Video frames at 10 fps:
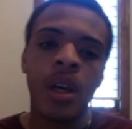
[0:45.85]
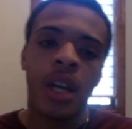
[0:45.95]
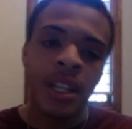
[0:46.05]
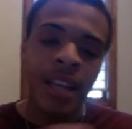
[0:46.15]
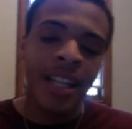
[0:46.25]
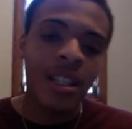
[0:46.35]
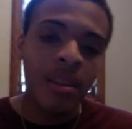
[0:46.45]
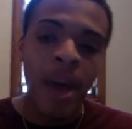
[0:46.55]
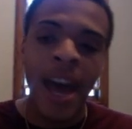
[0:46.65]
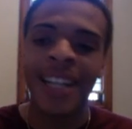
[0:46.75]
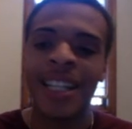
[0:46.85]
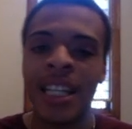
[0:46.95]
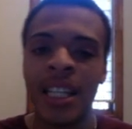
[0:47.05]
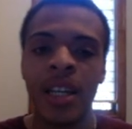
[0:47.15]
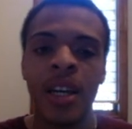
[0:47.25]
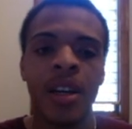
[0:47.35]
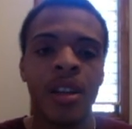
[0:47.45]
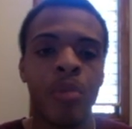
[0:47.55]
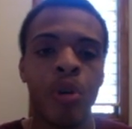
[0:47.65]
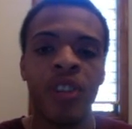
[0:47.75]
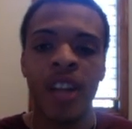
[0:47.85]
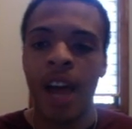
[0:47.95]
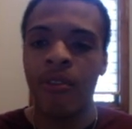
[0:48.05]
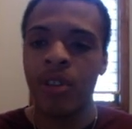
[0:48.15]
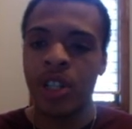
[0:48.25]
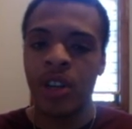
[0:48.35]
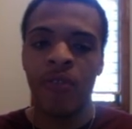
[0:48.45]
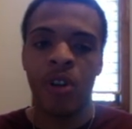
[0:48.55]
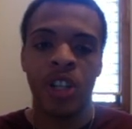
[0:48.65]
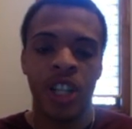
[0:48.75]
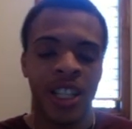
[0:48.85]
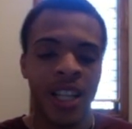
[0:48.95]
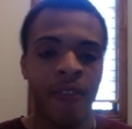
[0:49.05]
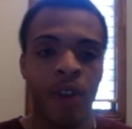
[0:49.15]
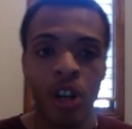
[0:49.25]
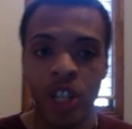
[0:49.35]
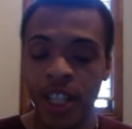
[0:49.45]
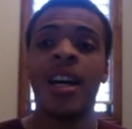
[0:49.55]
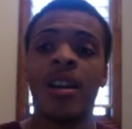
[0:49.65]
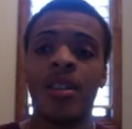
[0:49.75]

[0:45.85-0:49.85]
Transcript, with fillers: and that's the MACD, the moving average convergence divergence.